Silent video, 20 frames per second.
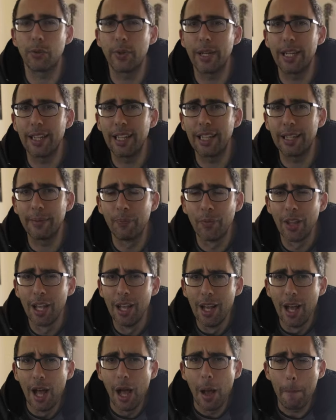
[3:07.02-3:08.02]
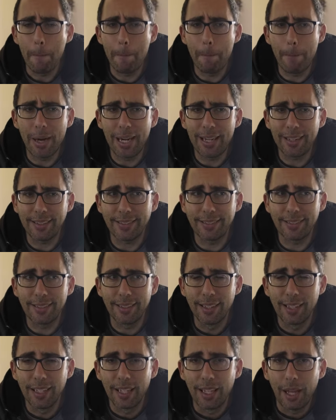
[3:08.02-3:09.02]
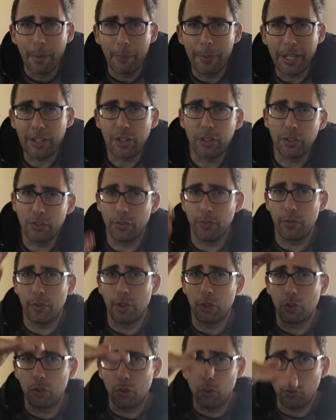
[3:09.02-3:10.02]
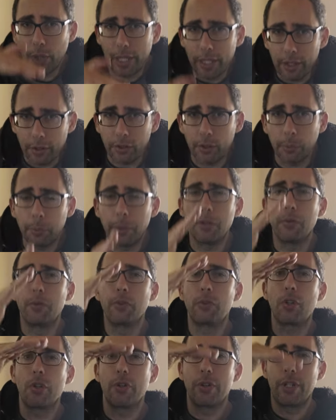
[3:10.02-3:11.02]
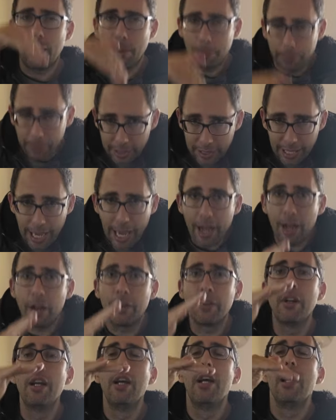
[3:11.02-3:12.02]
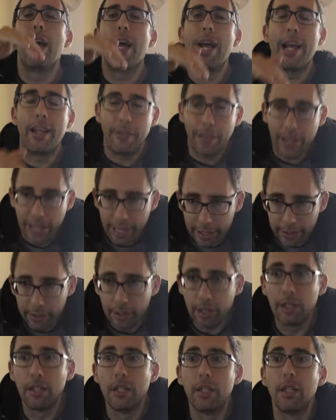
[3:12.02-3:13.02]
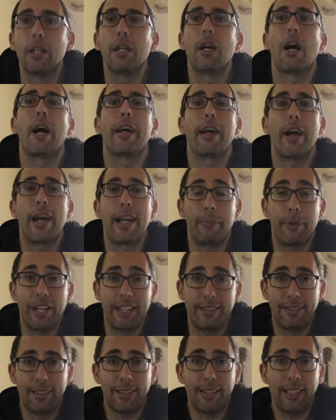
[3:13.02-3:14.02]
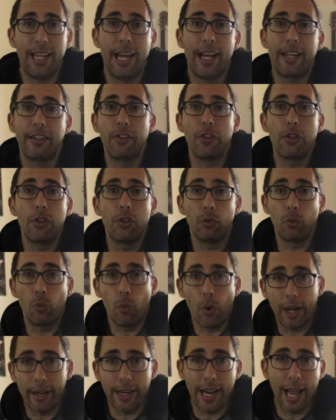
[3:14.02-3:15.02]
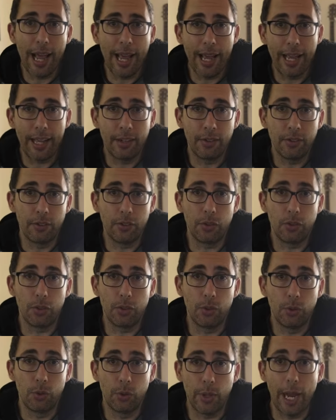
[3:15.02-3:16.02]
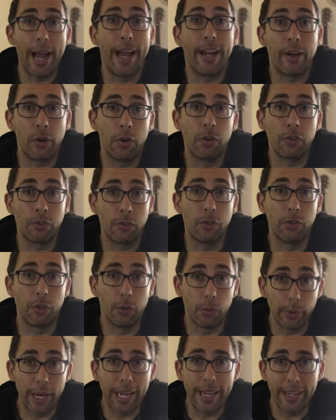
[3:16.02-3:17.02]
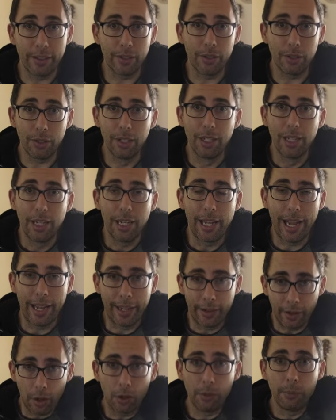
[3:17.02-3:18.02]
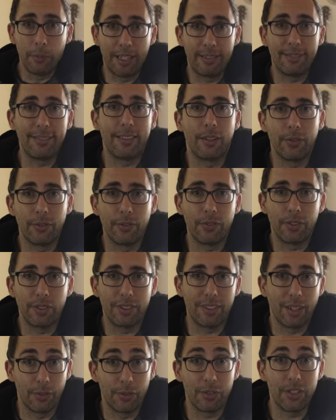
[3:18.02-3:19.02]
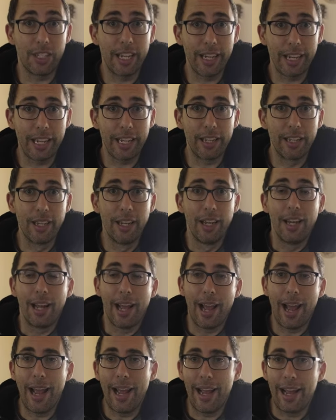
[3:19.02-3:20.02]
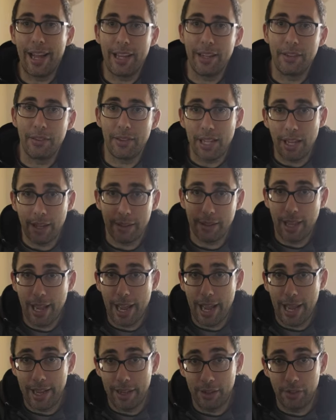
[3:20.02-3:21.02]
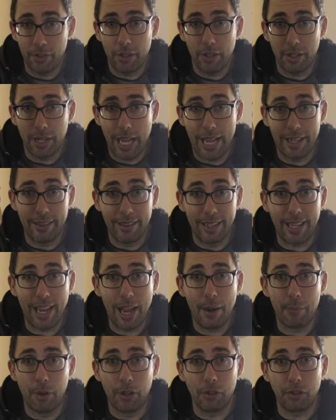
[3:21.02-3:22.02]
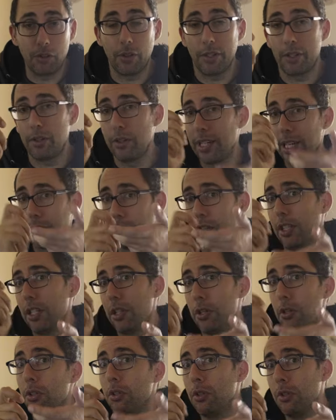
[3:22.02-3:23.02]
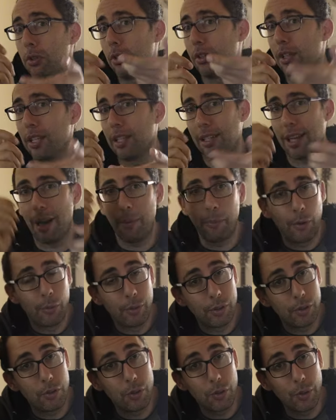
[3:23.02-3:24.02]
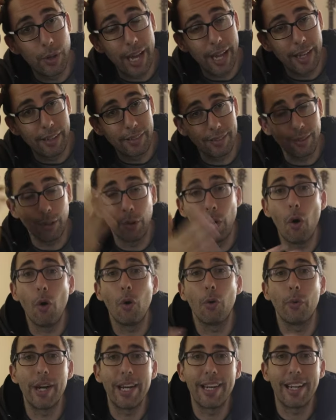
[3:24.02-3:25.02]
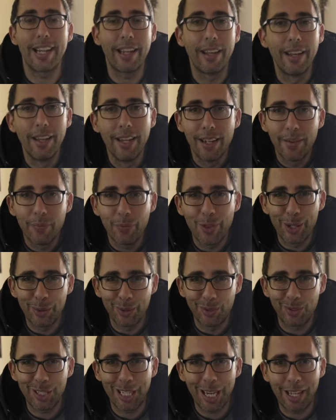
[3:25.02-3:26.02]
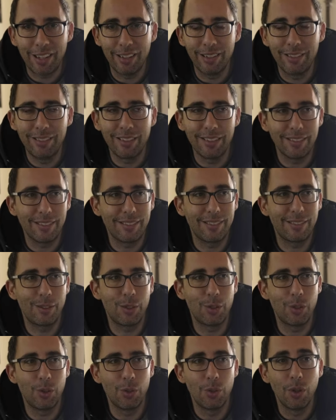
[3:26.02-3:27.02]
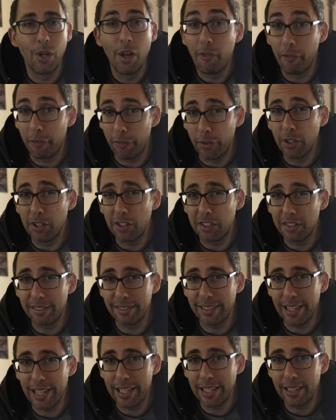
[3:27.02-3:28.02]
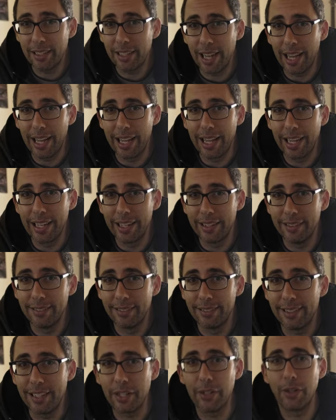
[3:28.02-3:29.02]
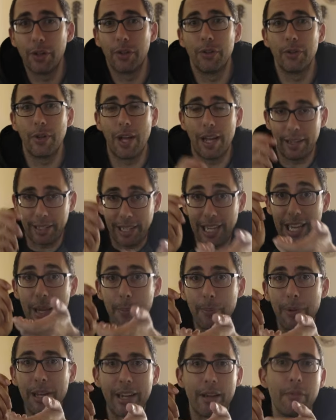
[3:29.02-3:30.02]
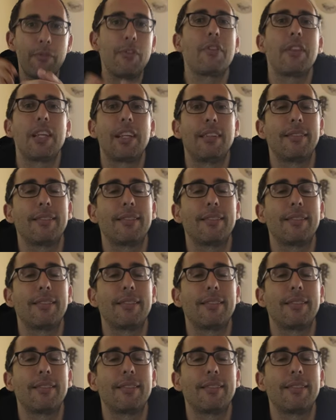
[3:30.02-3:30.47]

a railing. But because of the swell, the boat was going up and down, and then I basically had to use one hand to hang on to the rail and hold myself steady, and the other hand had the camera. So I couldn't actually use the camera with two hands. So already there was challenges to focusing and, you know, keeping everything